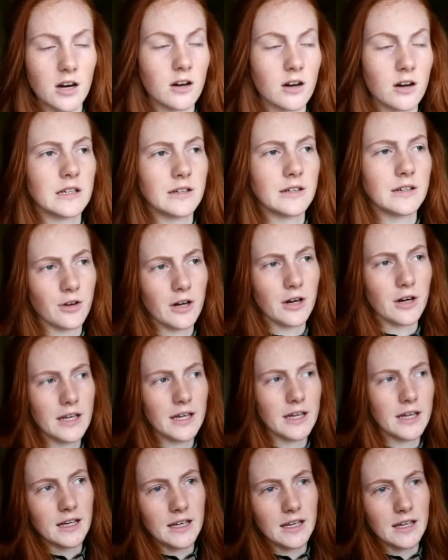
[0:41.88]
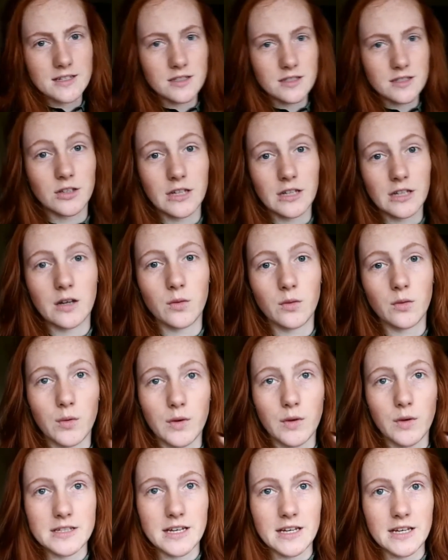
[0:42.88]
It's currently Friday. Yesterday
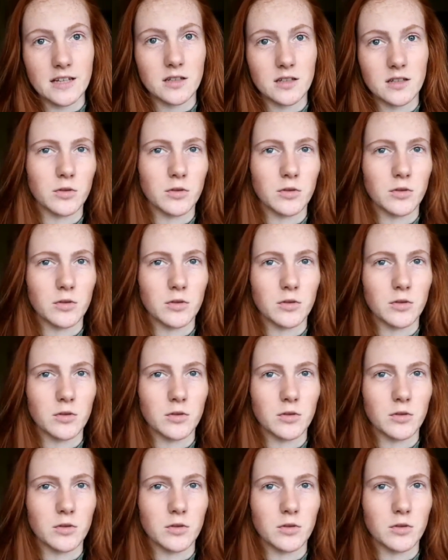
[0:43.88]
we went to